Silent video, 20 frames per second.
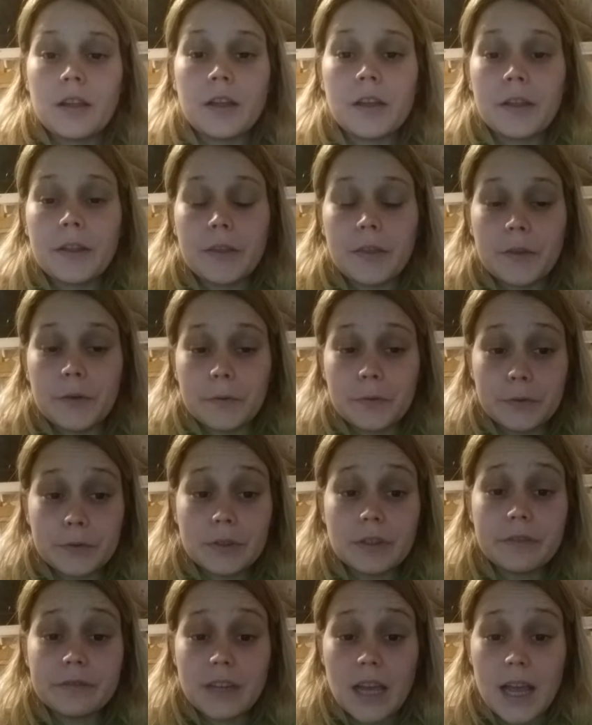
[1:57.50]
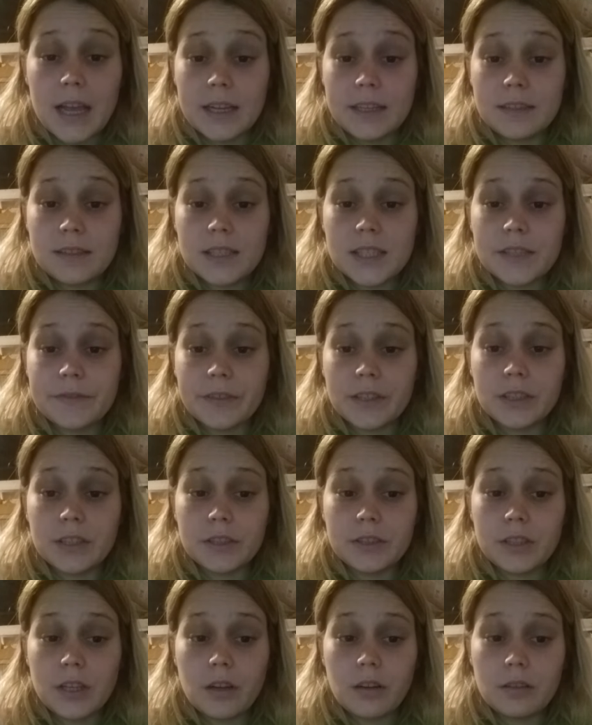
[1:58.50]
The rule of nines. For an
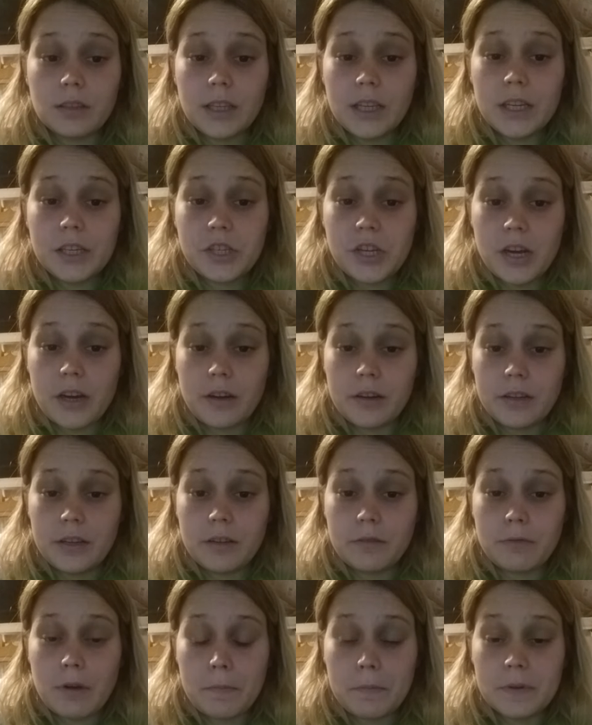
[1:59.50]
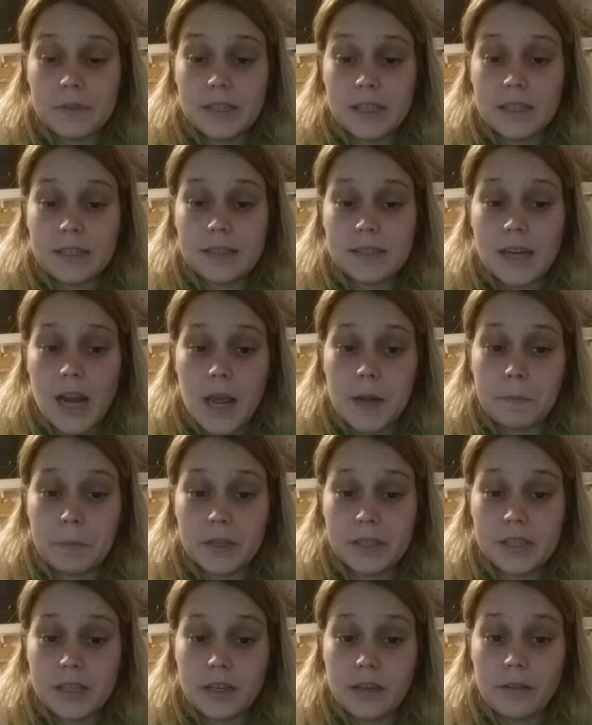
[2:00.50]
adult, each area represents
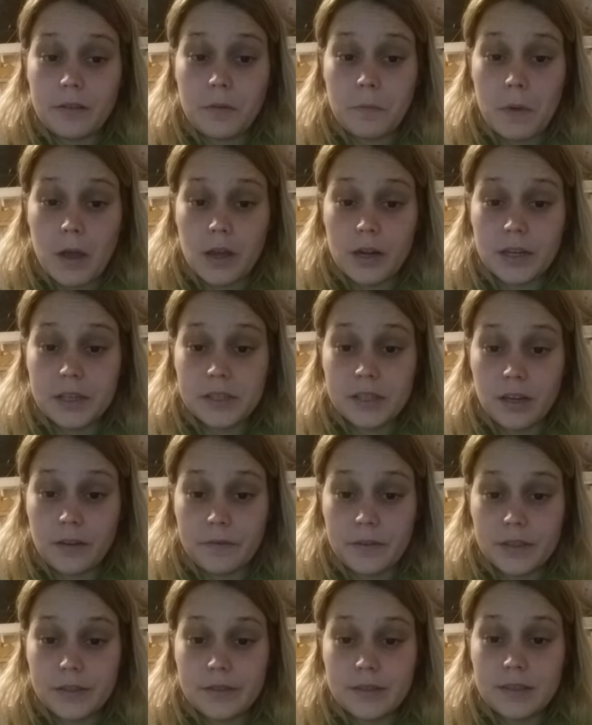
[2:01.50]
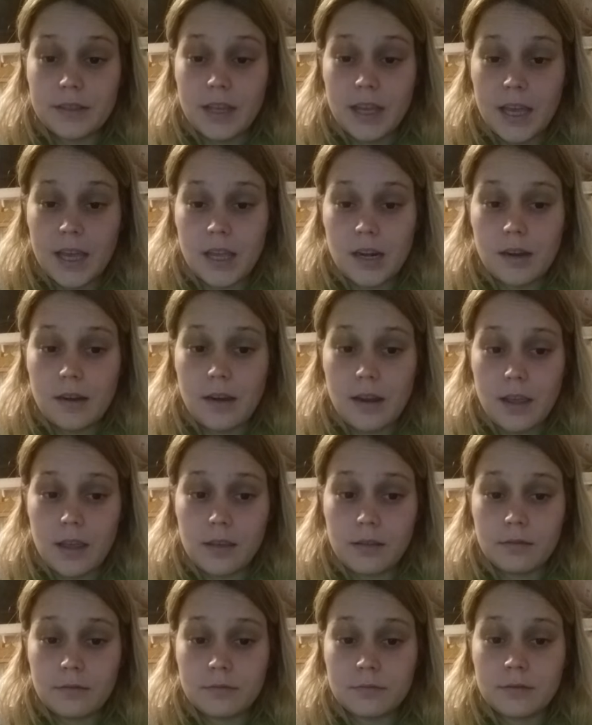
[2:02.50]
9% of the body surface. The and
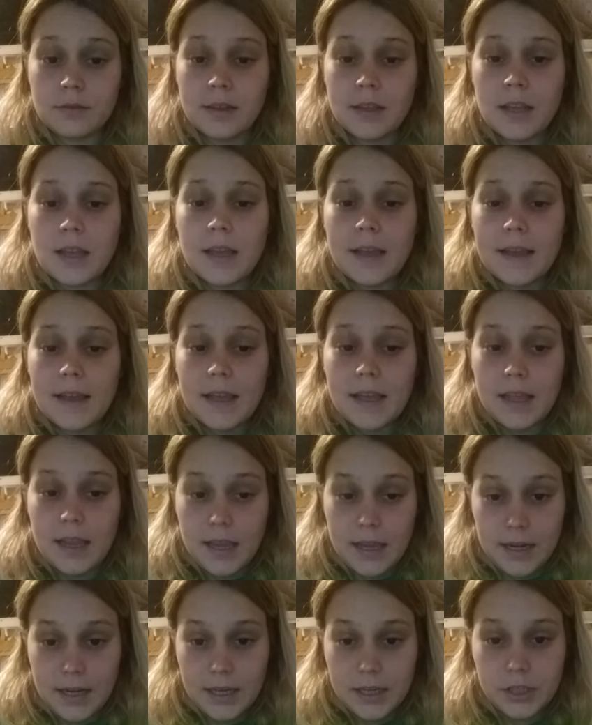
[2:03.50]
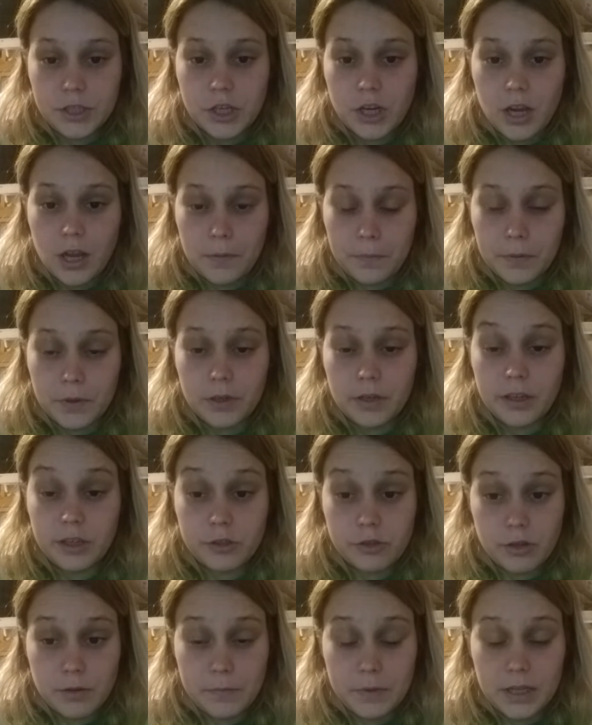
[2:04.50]
neck, and each upper
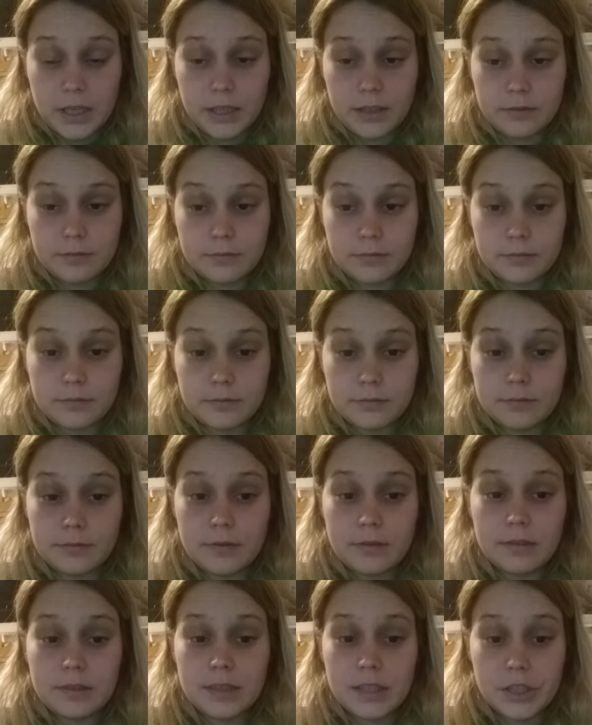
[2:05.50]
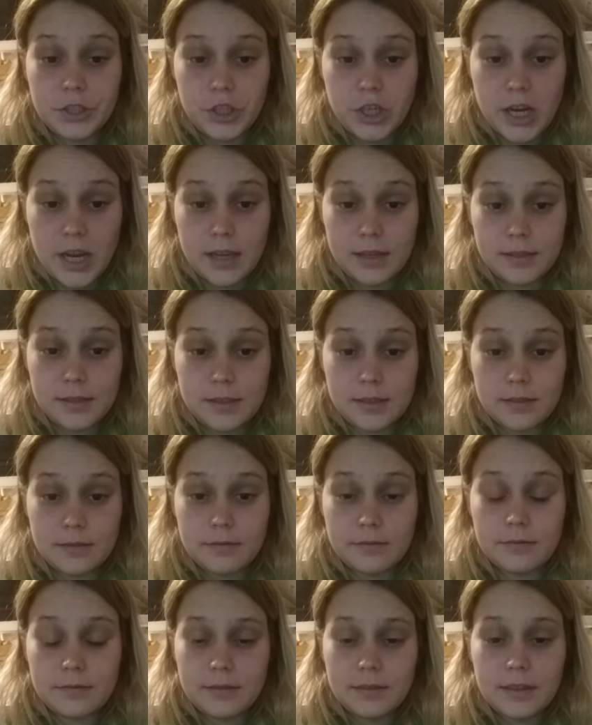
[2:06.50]
extremity, the chest,
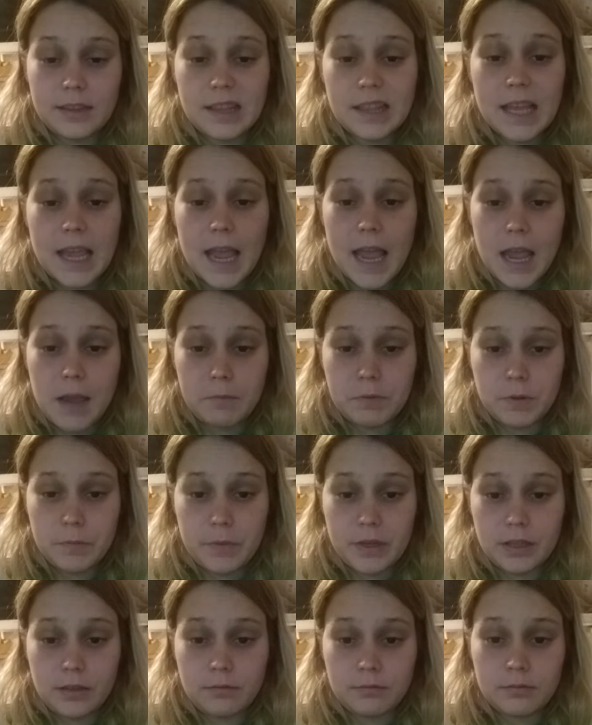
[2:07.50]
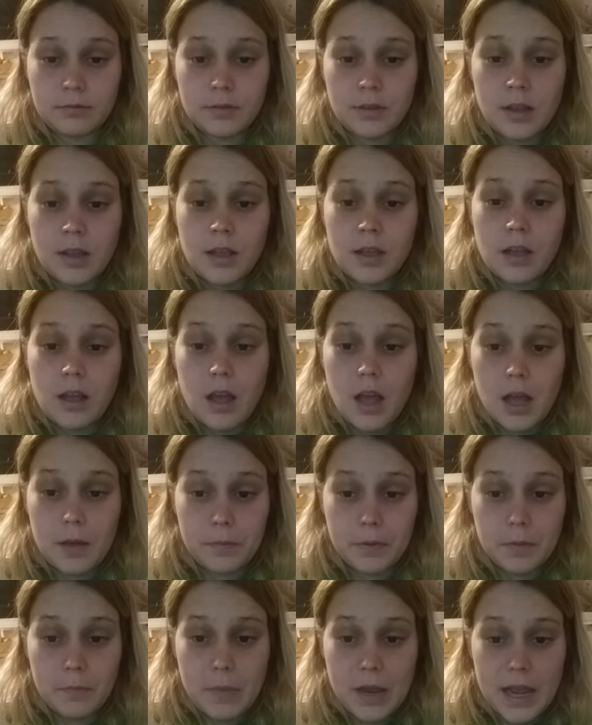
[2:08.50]
the abdomen,
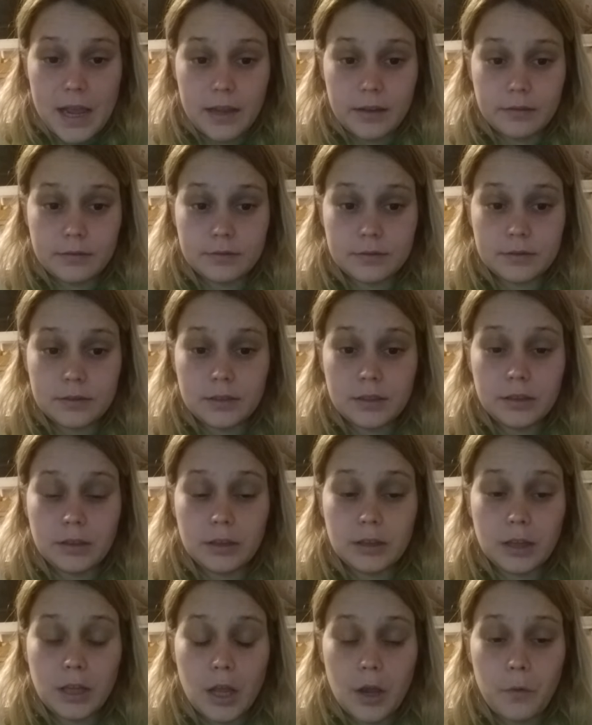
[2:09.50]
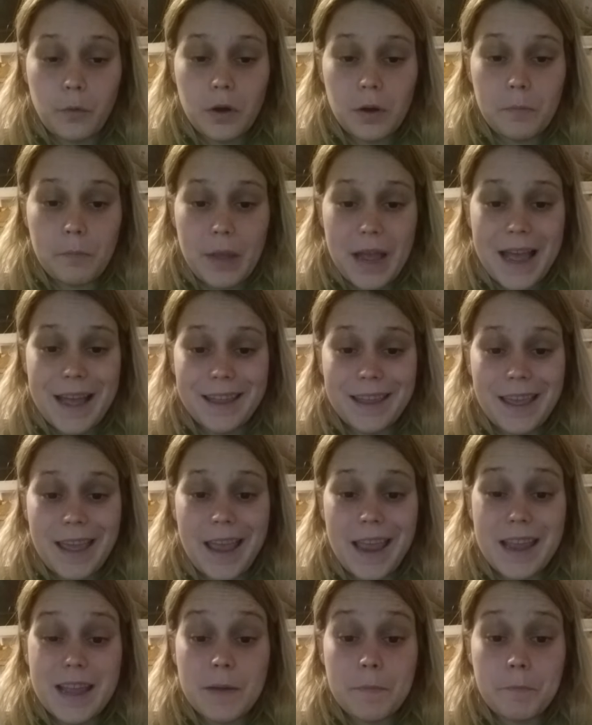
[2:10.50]
upper back, lower back
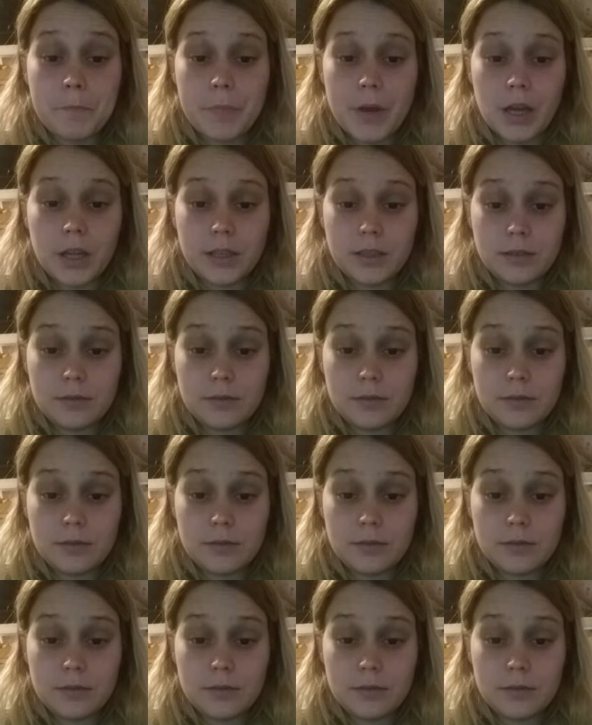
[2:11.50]
and butt,